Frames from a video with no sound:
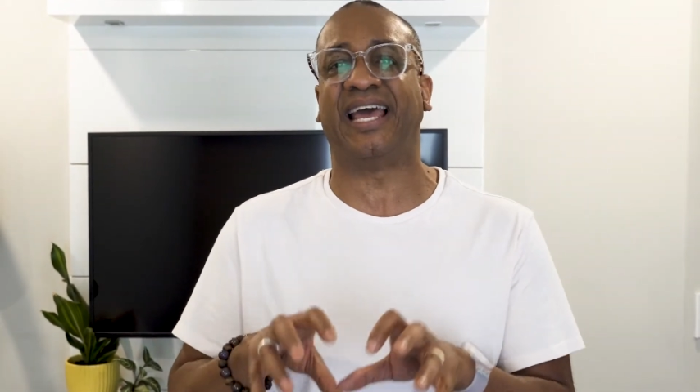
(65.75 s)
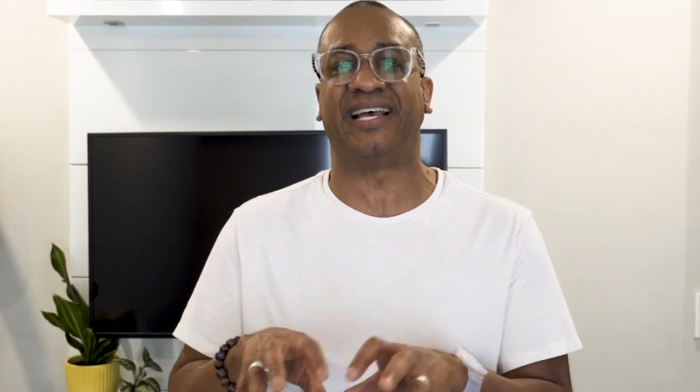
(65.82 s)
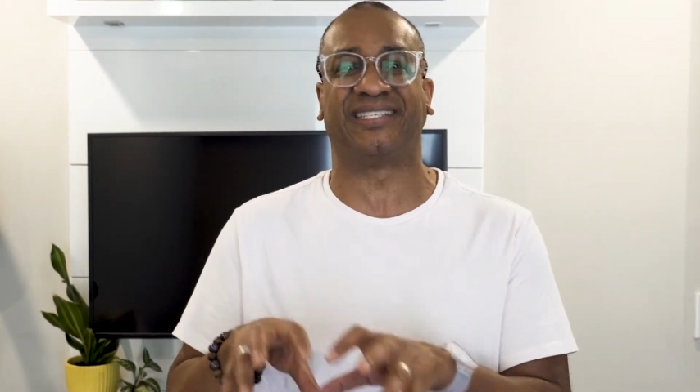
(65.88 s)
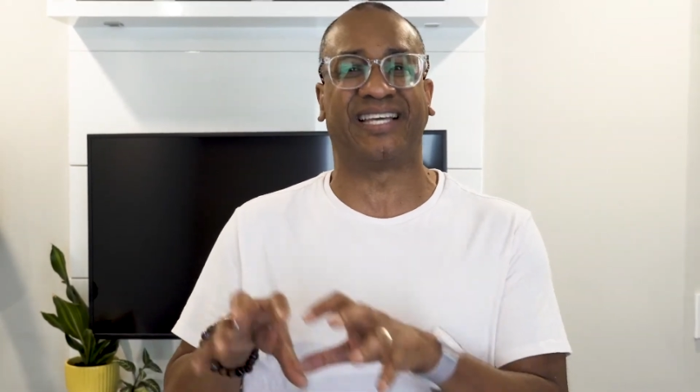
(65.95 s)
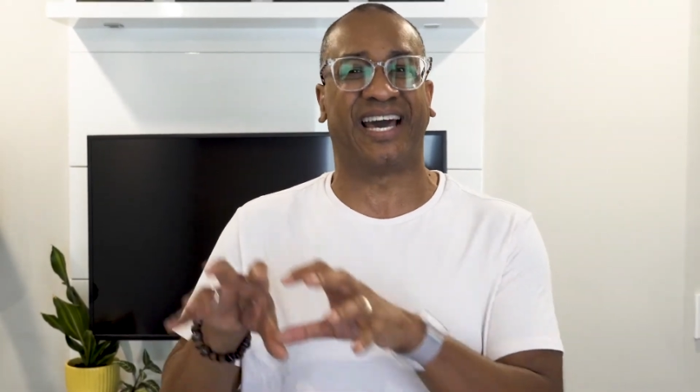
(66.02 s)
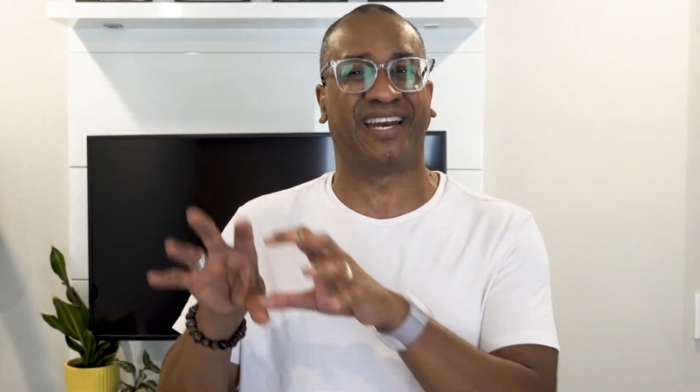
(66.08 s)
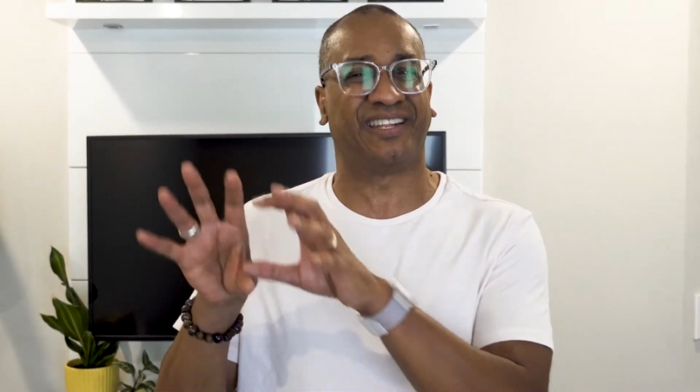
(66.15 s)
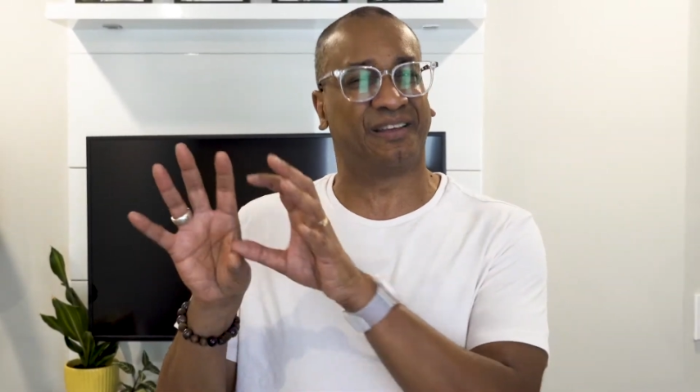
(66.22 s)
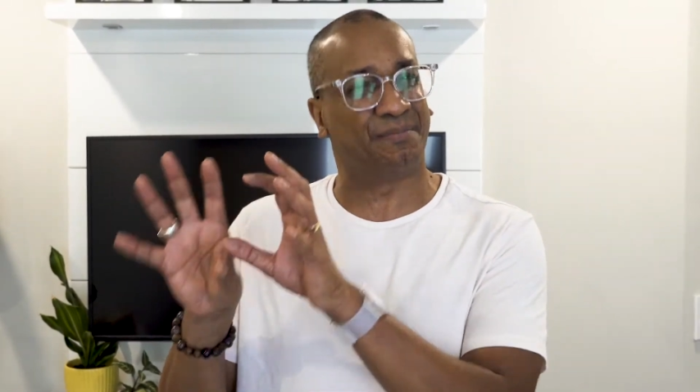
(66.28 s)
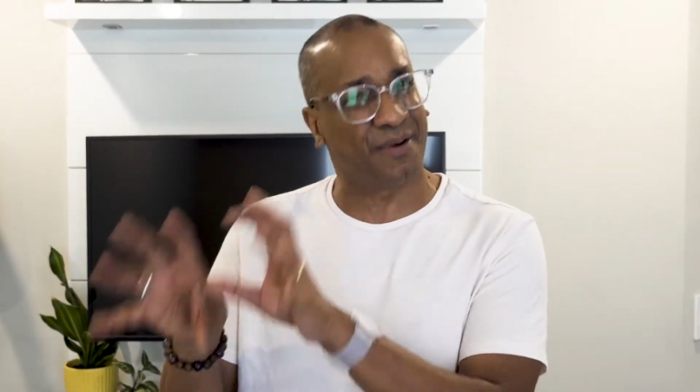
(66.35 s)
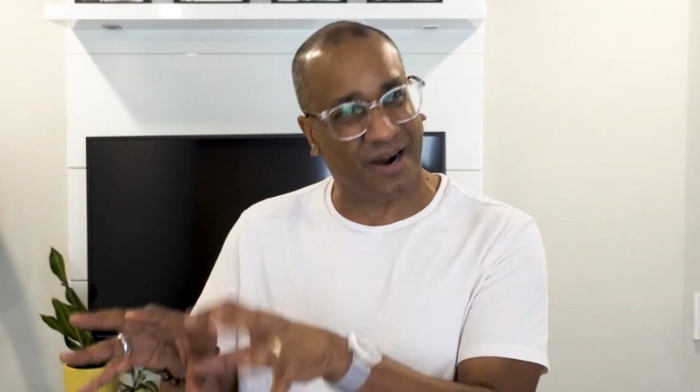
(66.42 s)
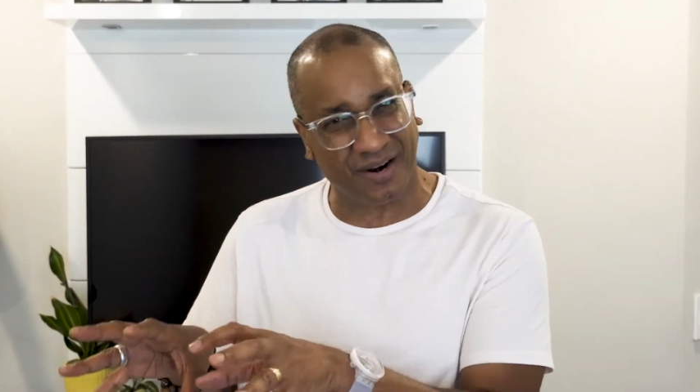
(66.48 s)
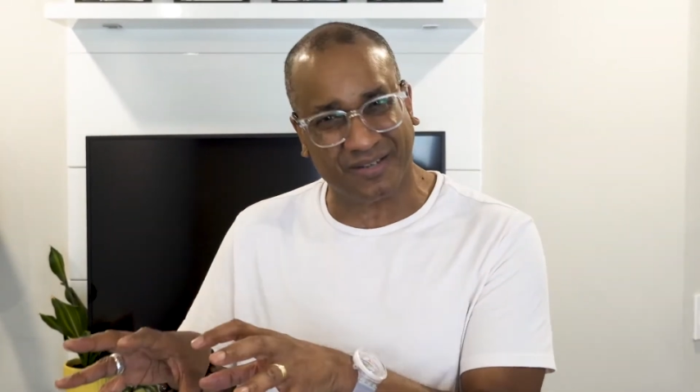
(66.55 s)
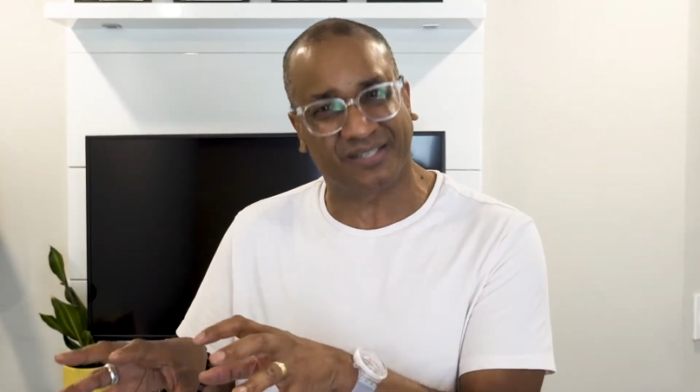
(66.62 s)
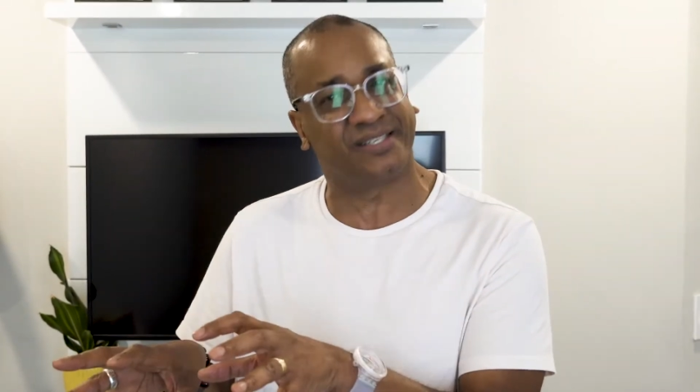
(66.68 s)
as kind of the
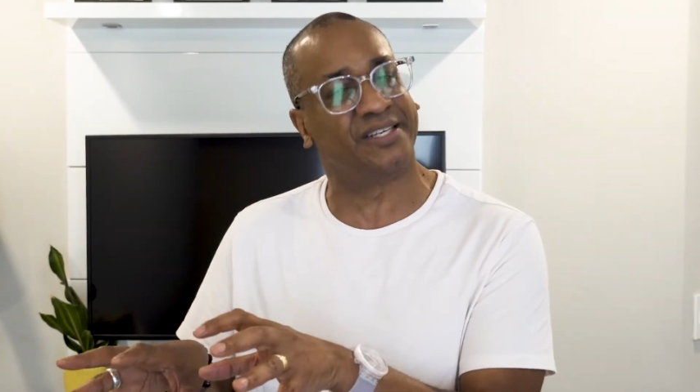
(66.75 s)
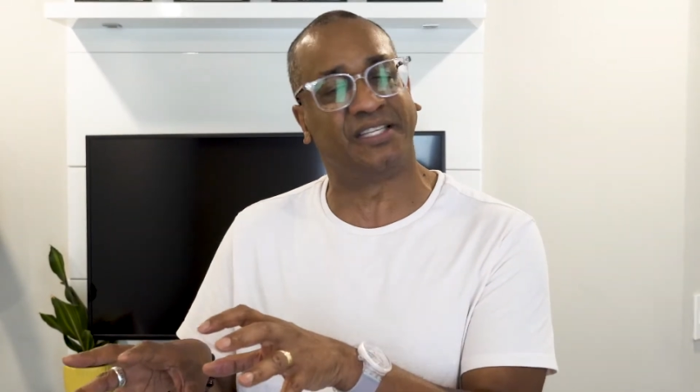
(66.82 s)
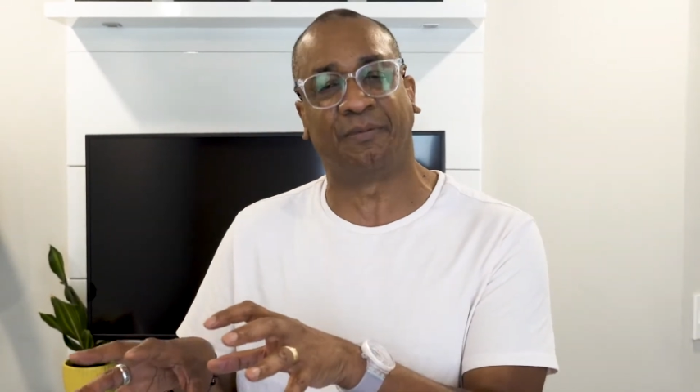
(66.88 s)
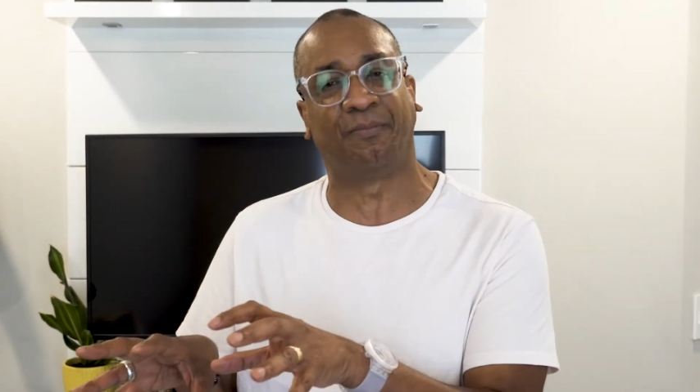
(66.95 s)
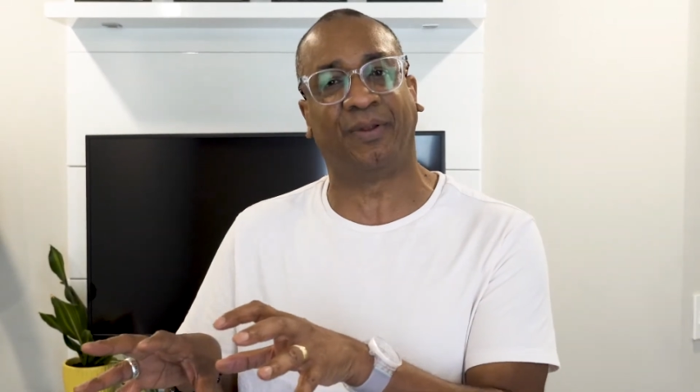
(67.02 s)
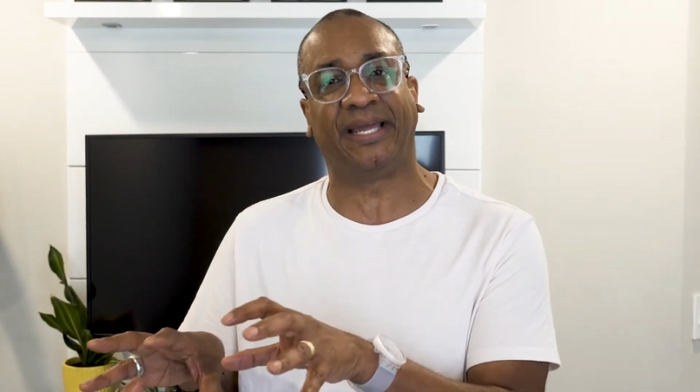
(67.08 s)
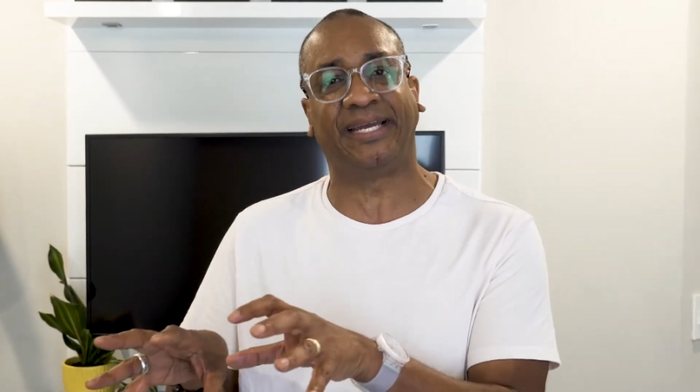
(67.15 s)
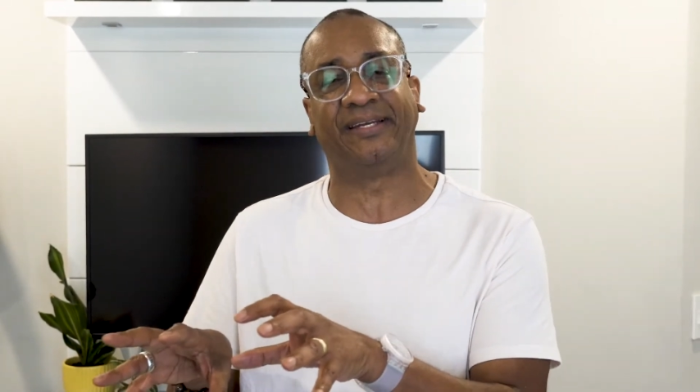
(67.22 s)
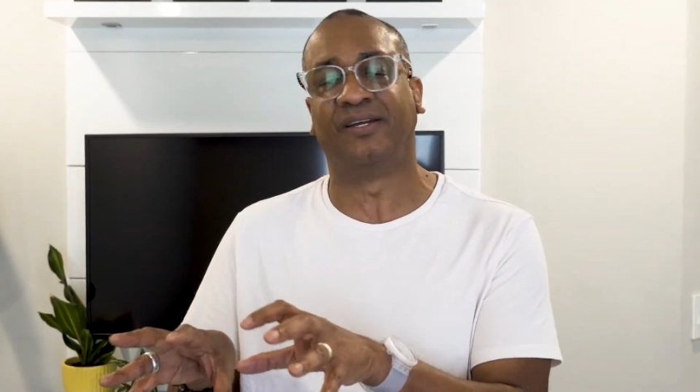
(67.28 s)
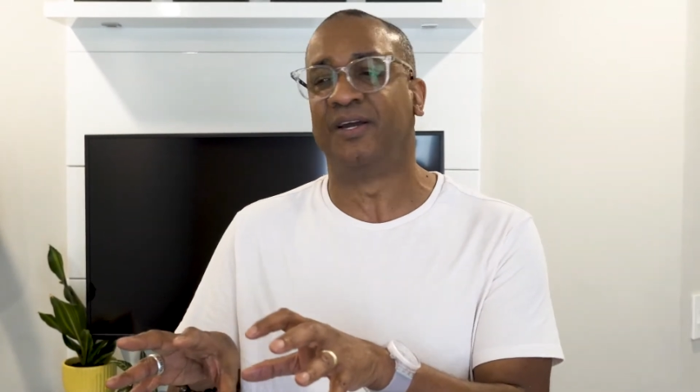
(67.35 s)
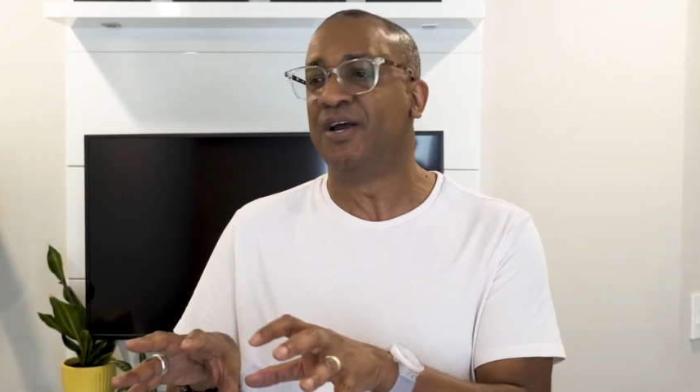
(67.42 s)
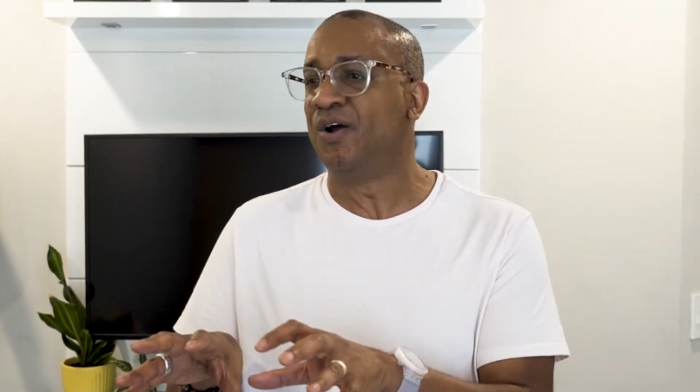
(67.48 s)
parsley in the plate.